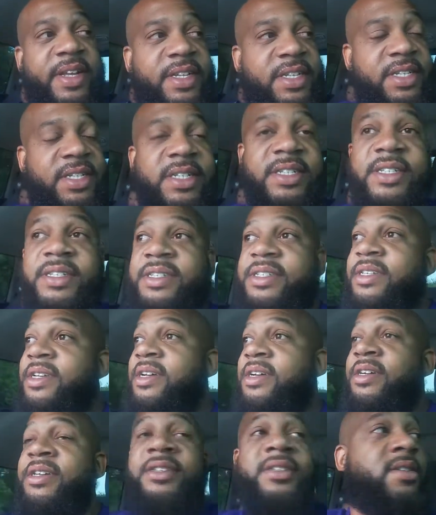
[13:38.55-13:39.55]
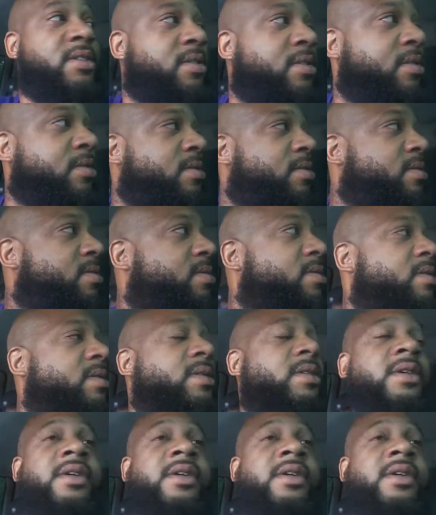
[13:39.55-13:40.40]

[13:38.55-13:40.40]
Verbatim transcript: That shit sucks, dude.